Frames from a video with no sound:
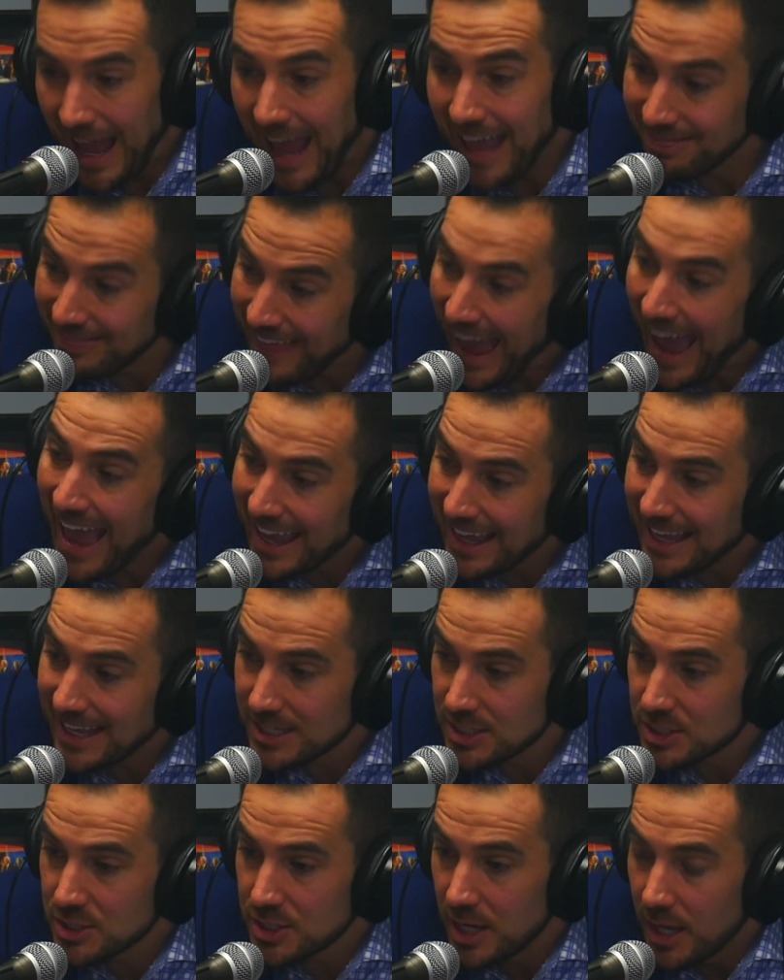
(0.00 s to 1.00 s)
that
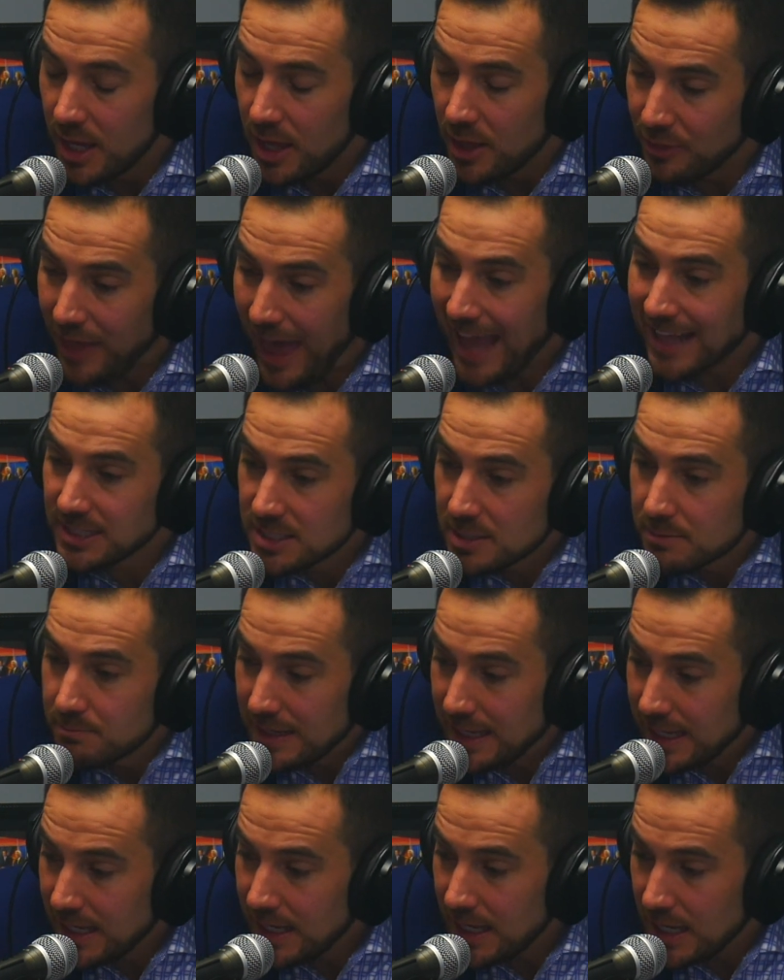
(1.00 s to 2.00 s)
to
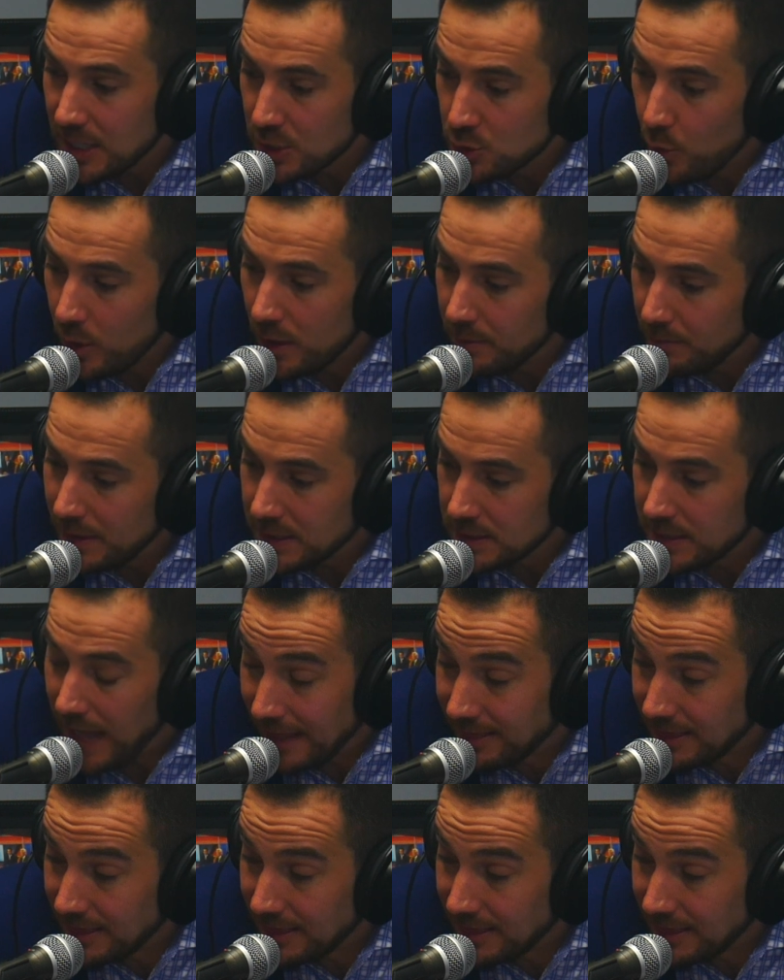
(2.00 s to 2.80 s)
me is what it means.